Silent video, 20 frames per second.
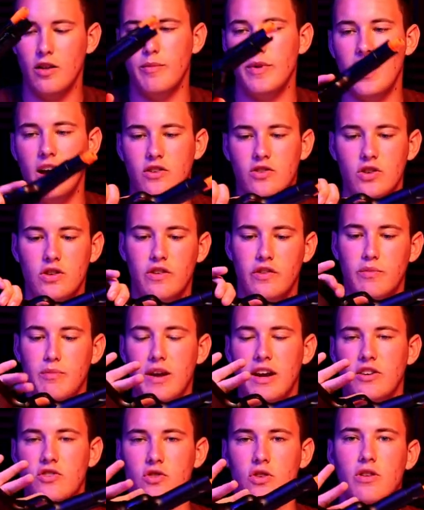Let me actually just
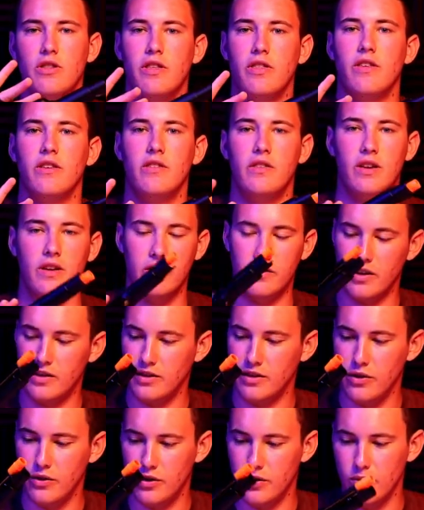make sure that this thing is
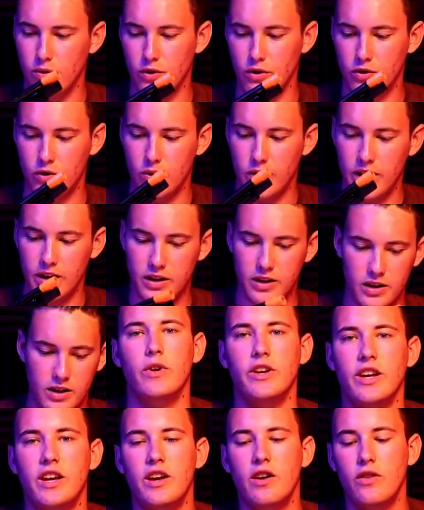unloaded real quick.
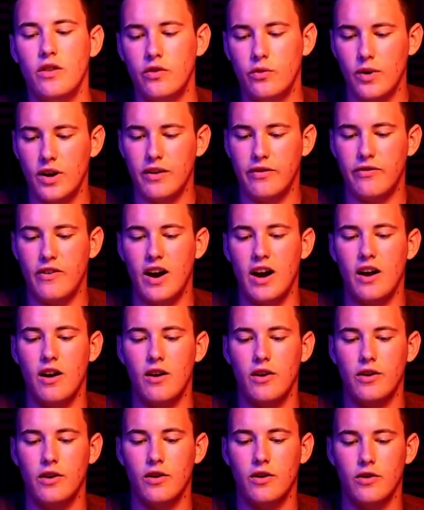When you hear this rate of
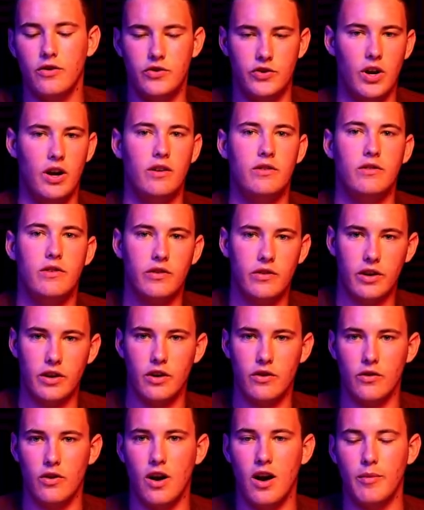fire, your jaw's just
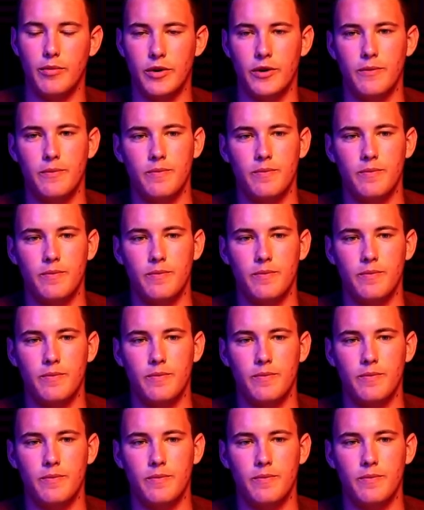gonna drop.